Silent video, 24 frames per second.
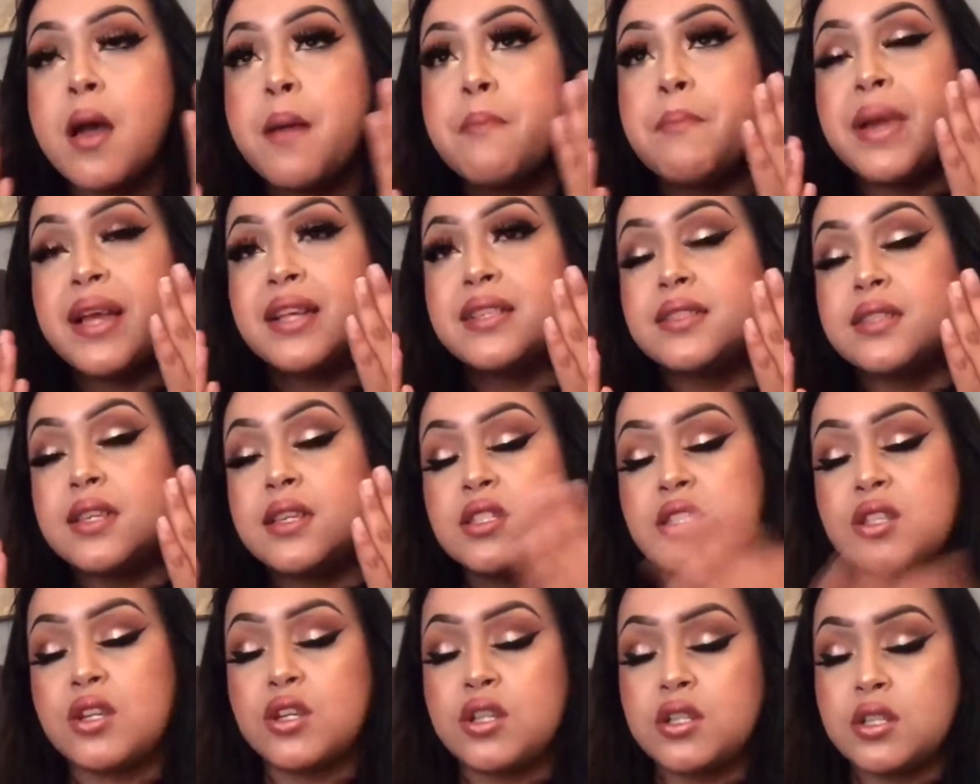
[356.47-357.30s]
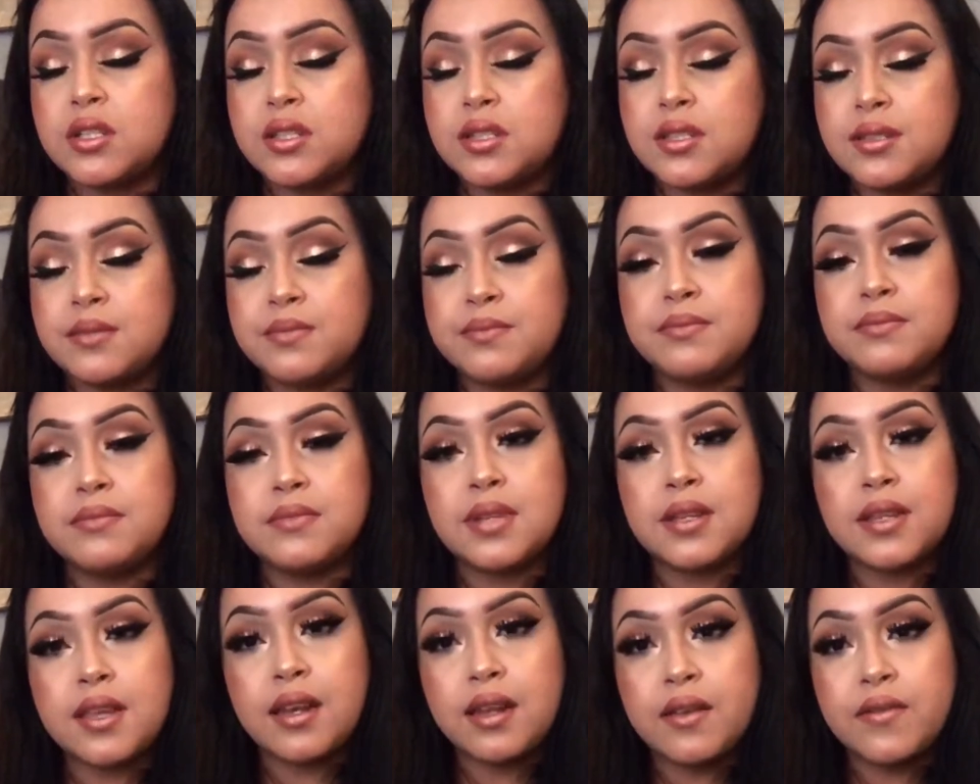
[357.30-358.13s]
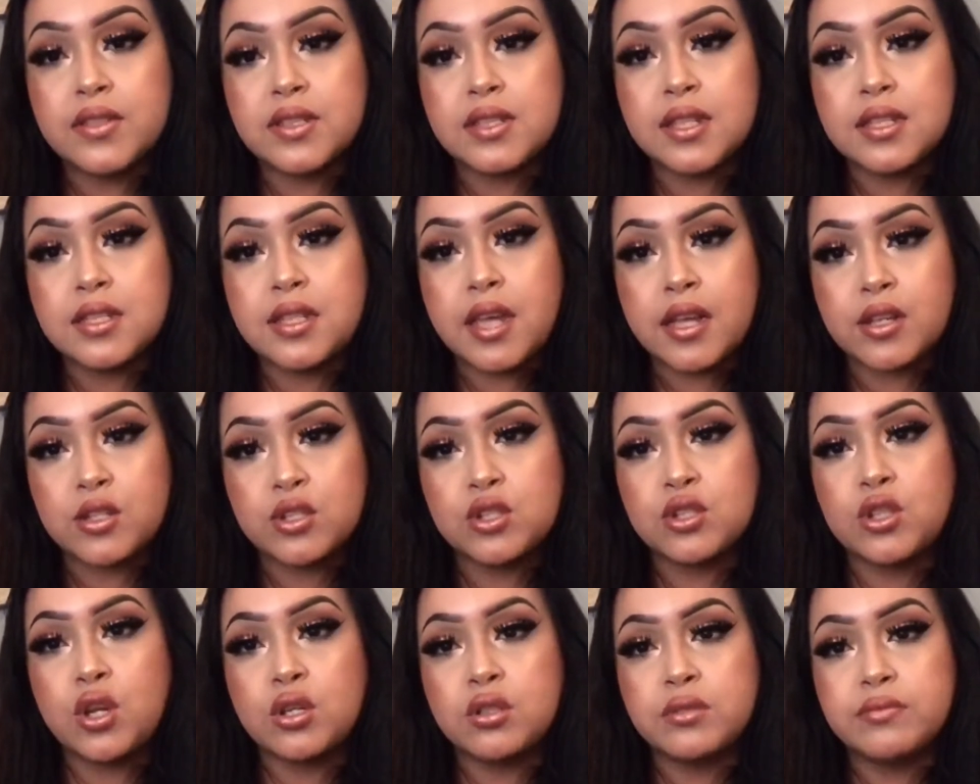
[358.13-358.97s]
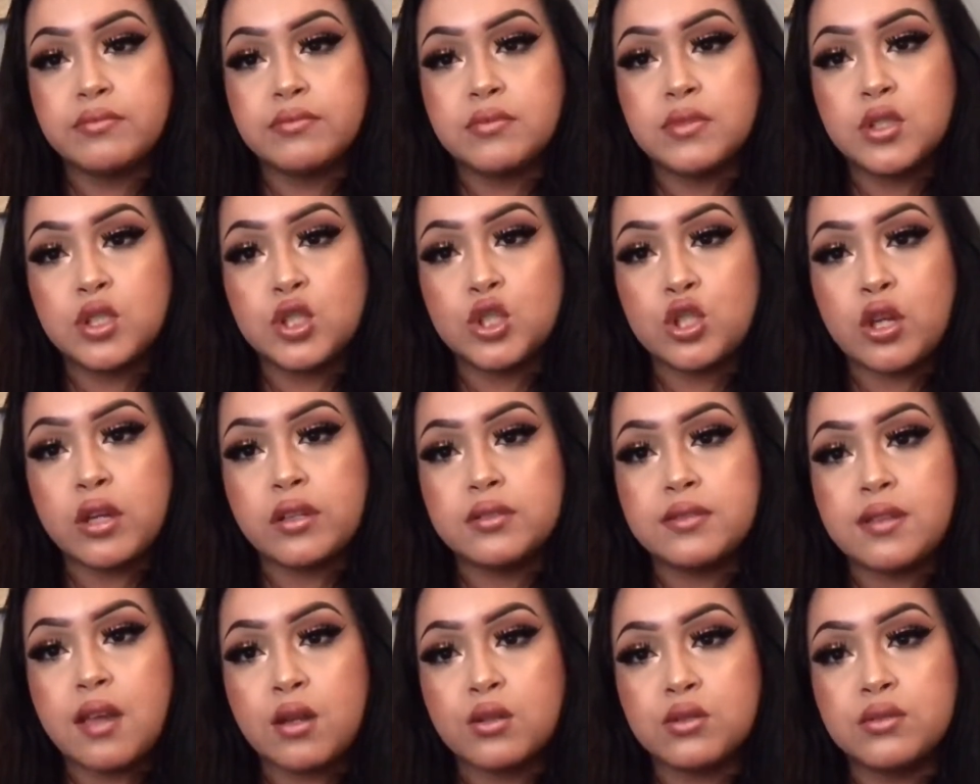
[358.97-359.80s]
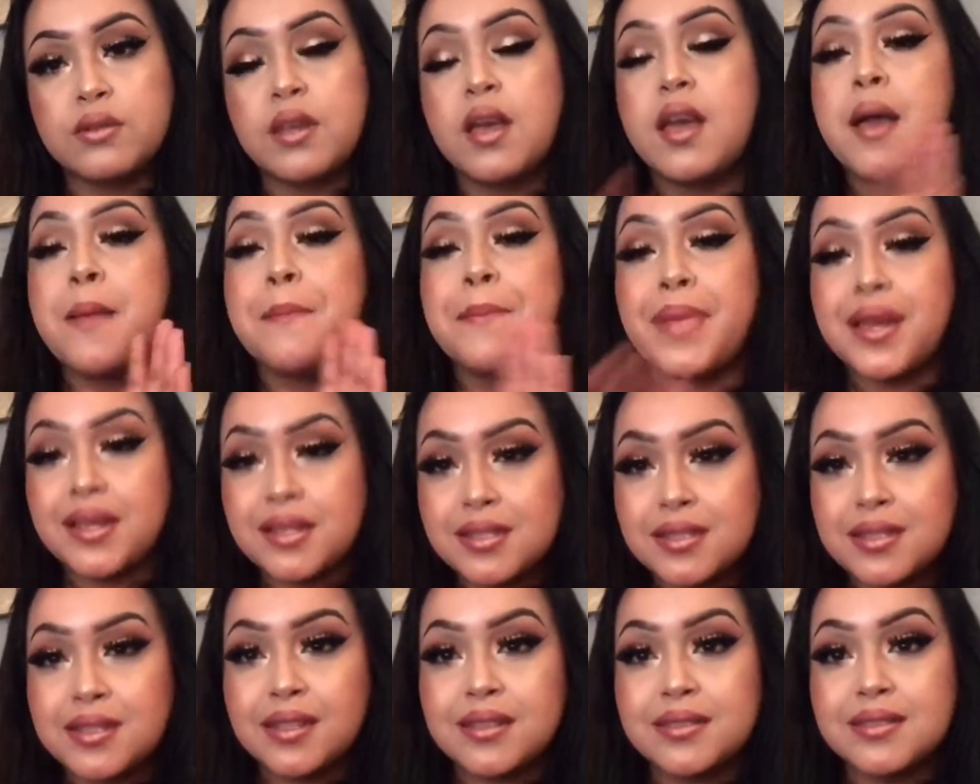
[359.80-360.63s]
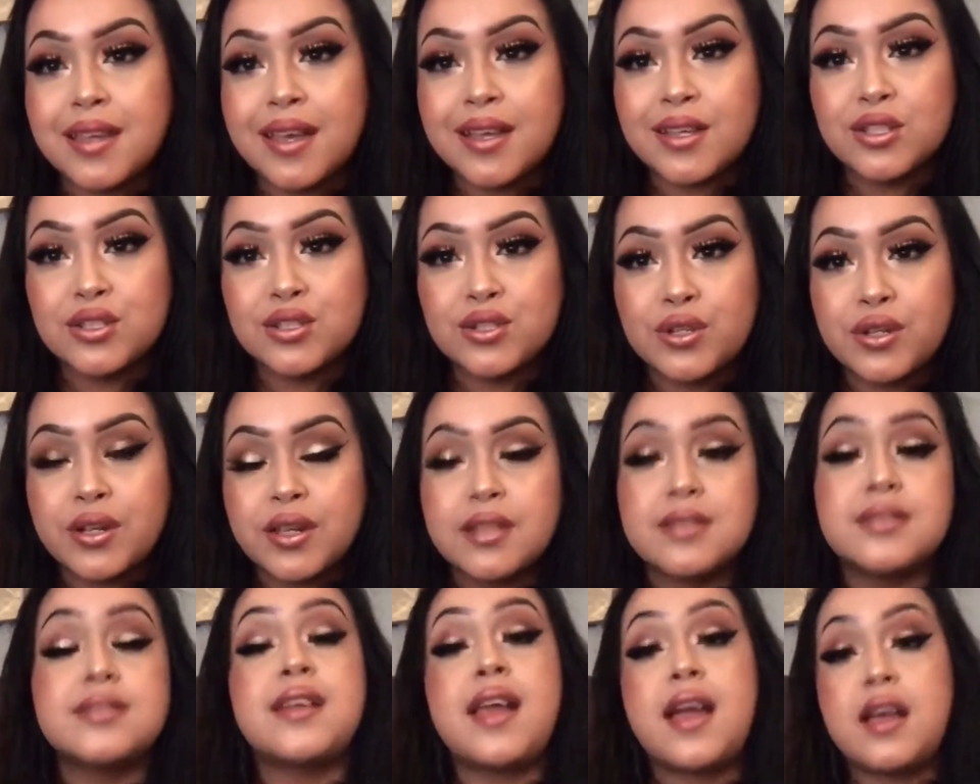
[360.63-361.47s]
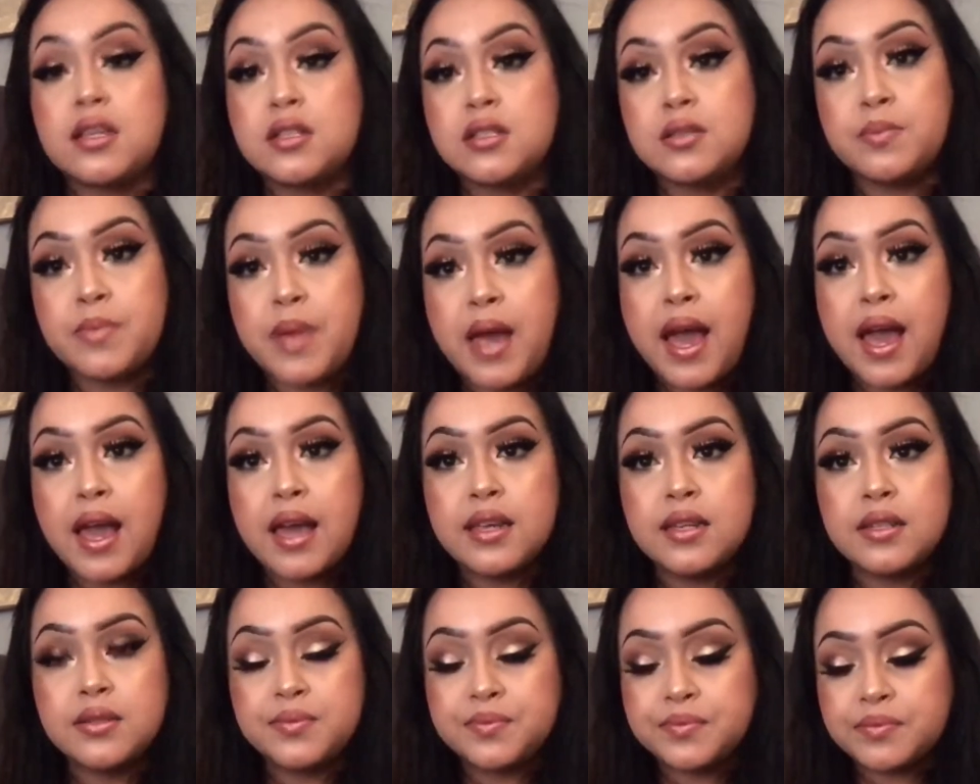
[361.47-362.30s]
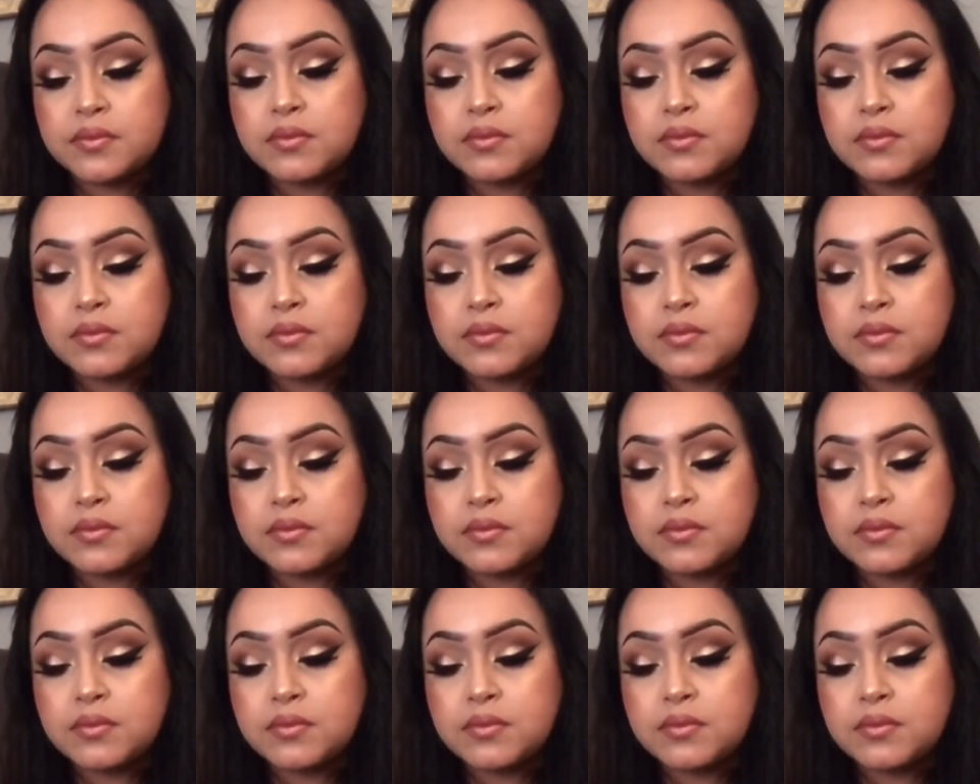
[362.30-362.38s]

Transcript: My skin texture, I can't even say texture. My skin texture isn't as bad.